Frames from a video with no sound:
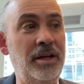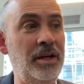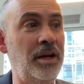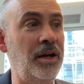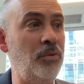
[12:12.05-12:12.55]

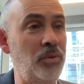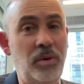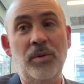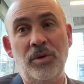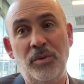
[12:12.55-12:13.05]
when we
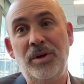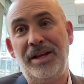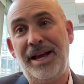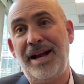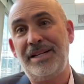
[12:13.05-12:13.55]
were really
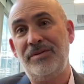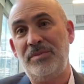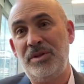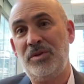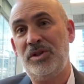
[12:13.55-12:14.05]
active between